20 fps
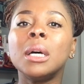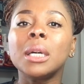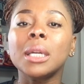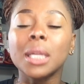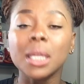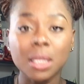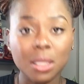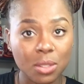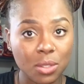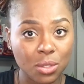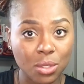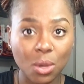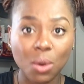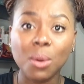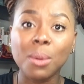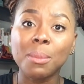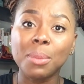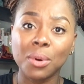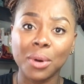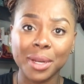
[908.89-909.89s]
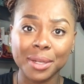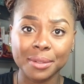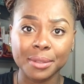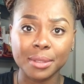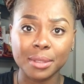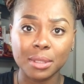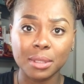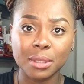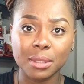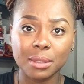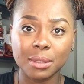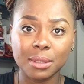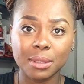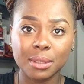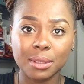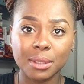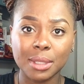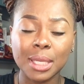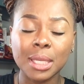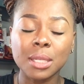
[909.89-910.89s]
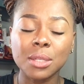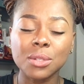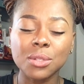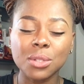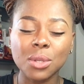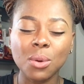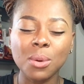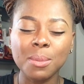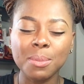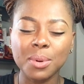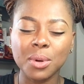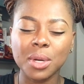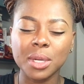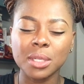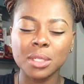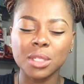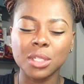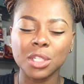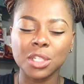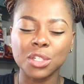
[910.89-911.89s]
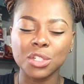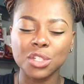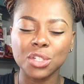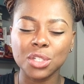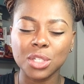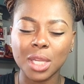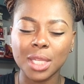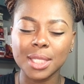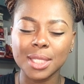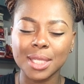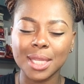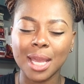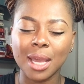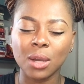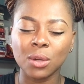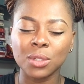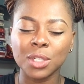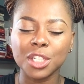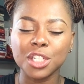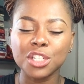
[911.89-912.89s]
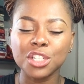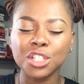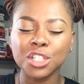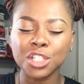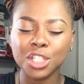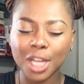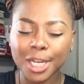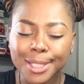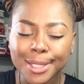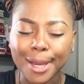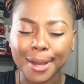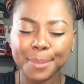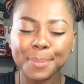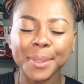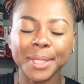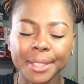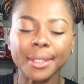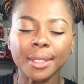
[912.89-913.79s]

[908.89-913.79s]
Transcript: It is so important. It is so important to just shut down, shut up,